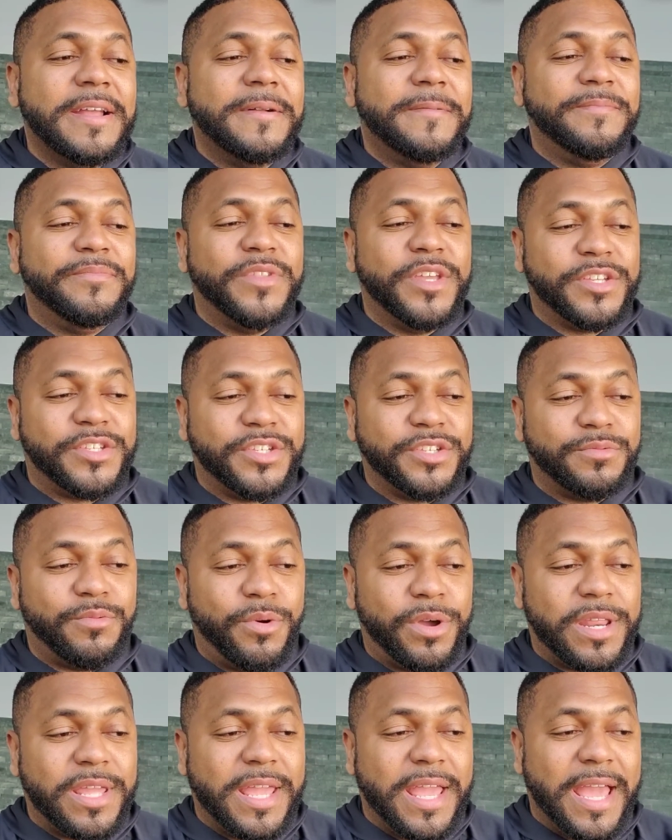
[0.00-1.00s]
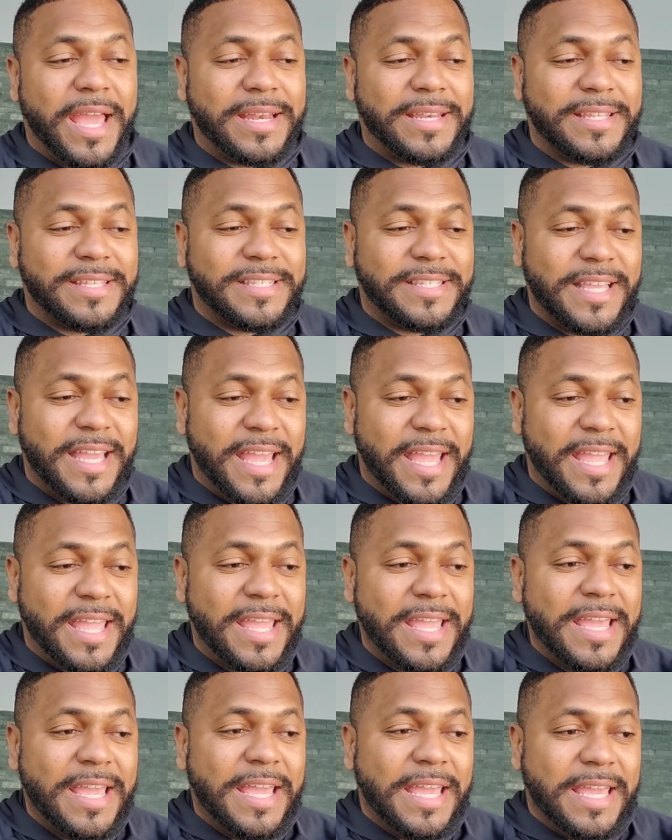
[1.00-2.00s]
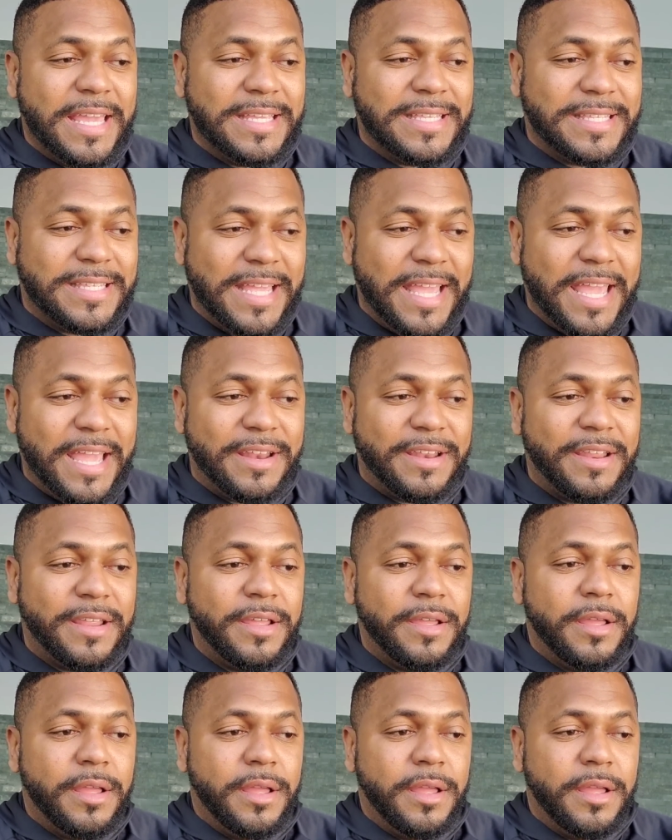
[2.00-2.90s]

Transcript: And this is what he had to say. He said,